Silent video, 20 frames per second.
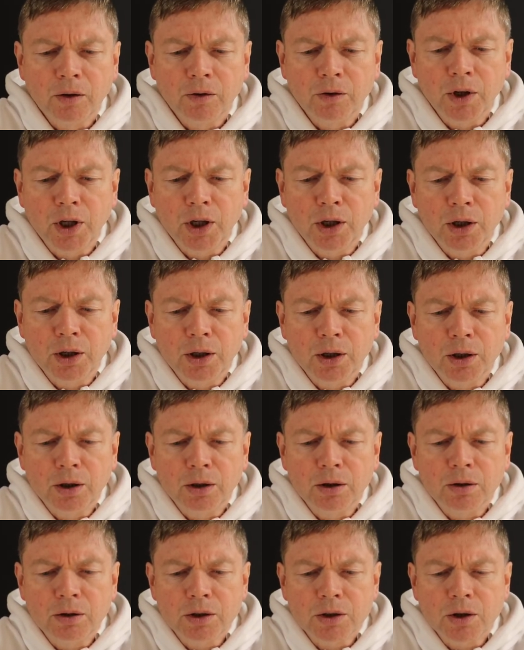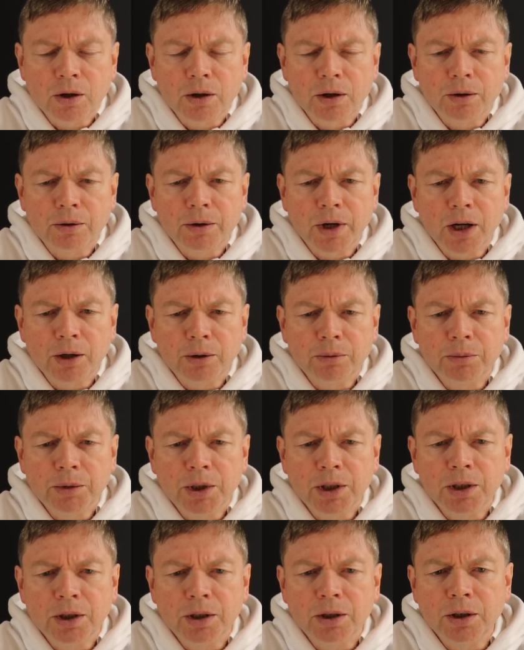Fear is all around
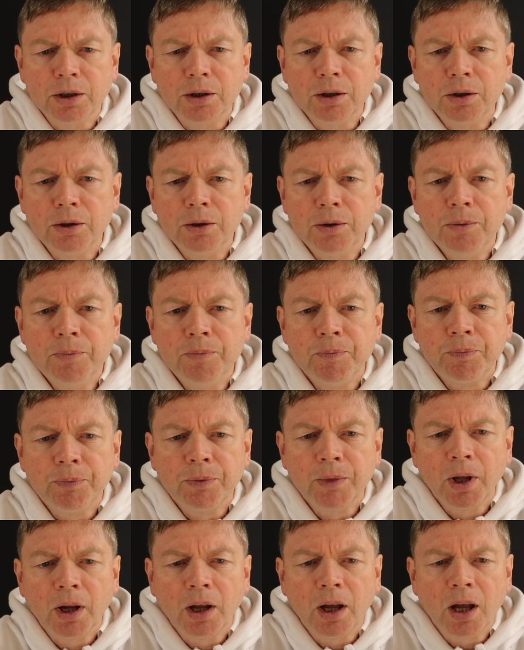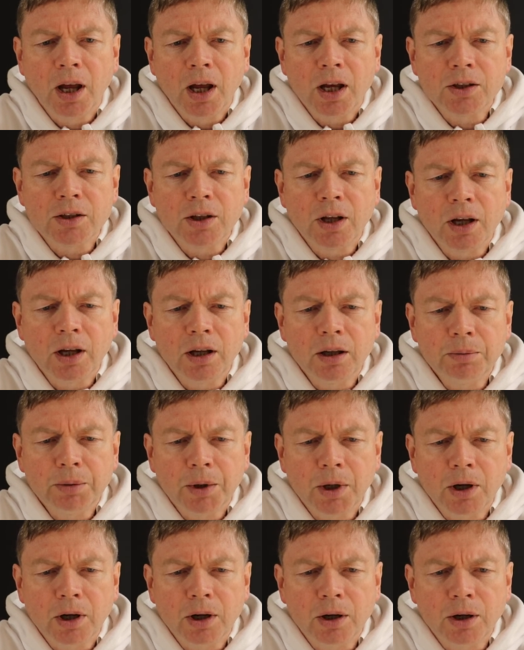me as they
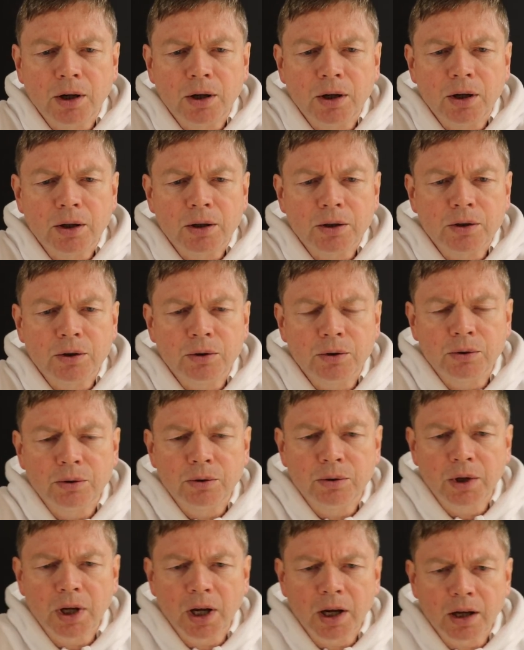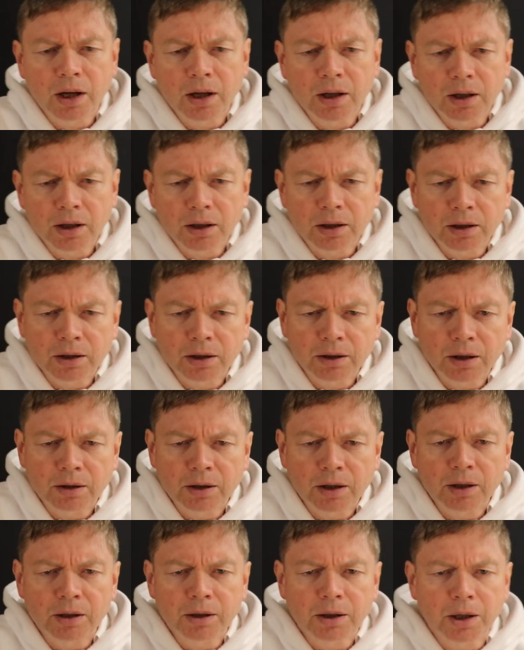plot together
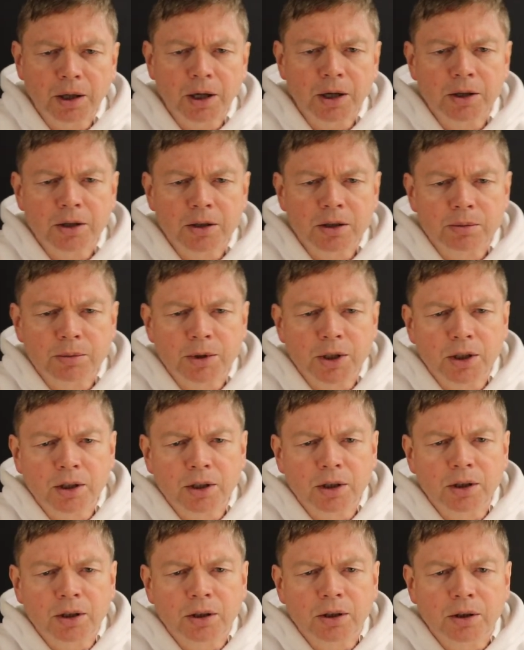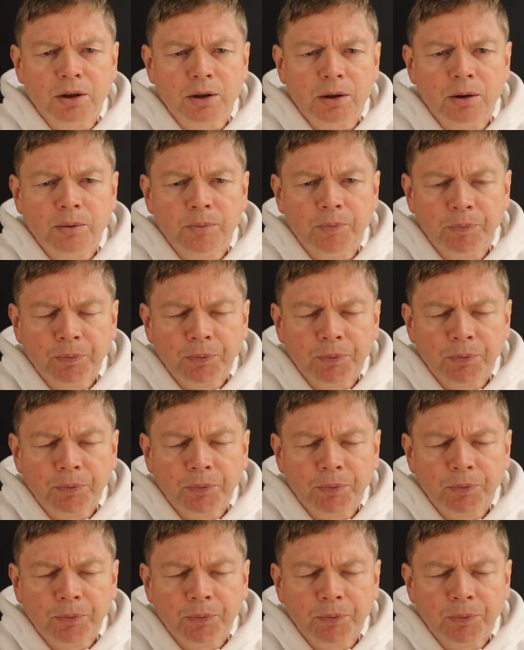against me,